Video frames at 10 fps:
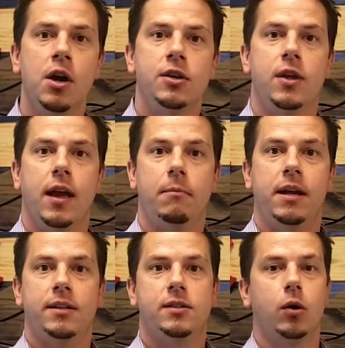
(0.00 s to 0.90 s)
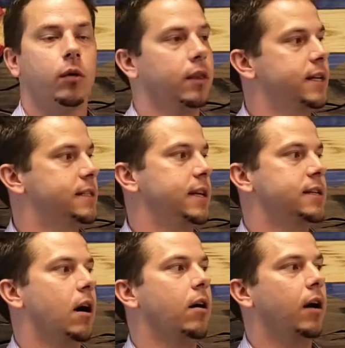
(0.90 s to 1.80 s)
So that means sold
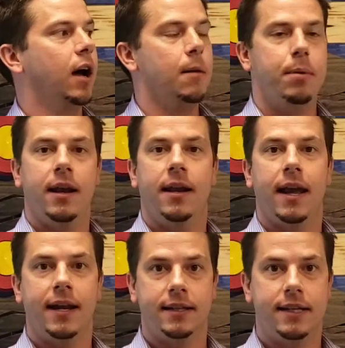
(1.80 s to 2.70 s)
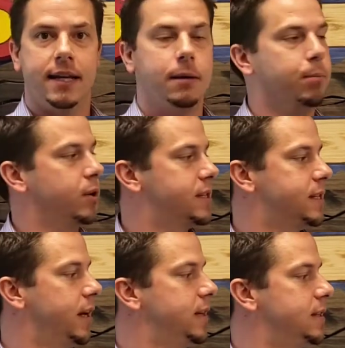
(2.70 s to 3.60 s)
listings are up
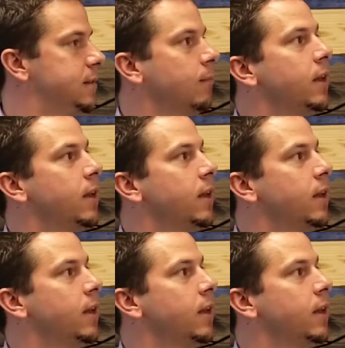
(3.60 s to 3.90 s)
19%.